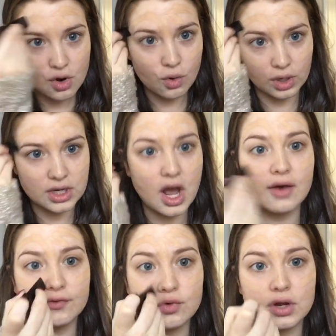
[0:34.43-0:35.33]
or
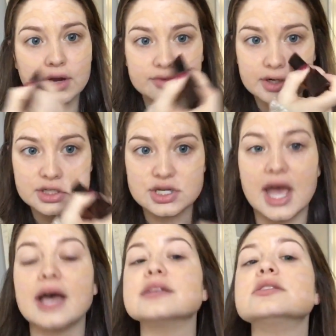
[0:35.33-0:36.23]
not full coverage
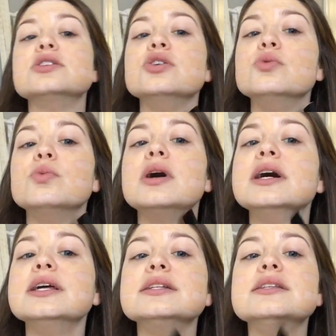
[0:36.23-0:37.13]
as you
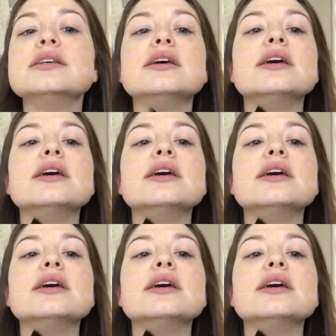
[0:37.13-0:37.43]
want.